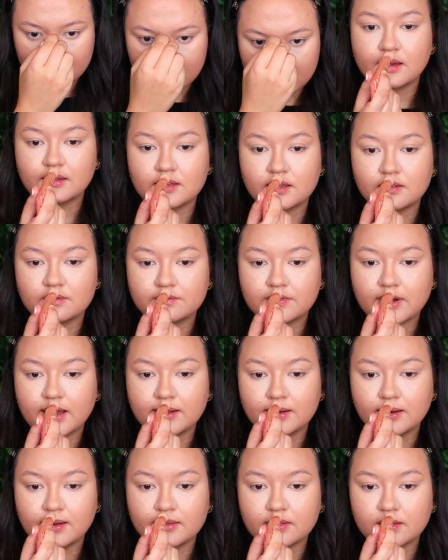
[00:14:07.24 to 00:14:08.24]
And then
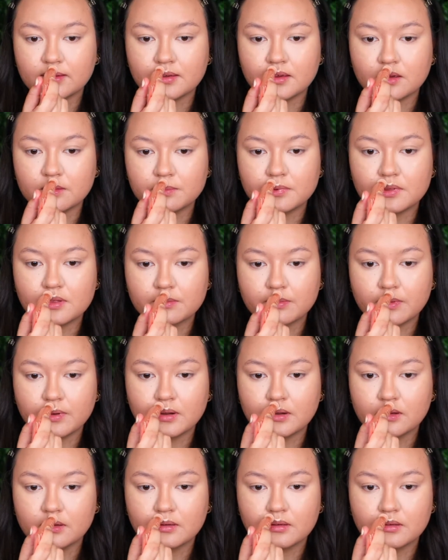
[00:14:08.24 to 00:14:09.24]
finally the Cupid's
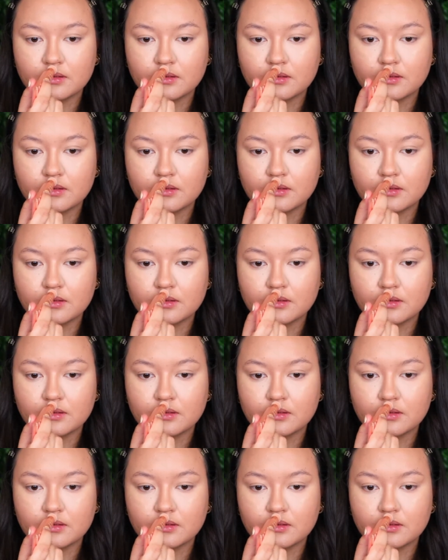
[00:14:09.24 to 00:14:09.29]
bow.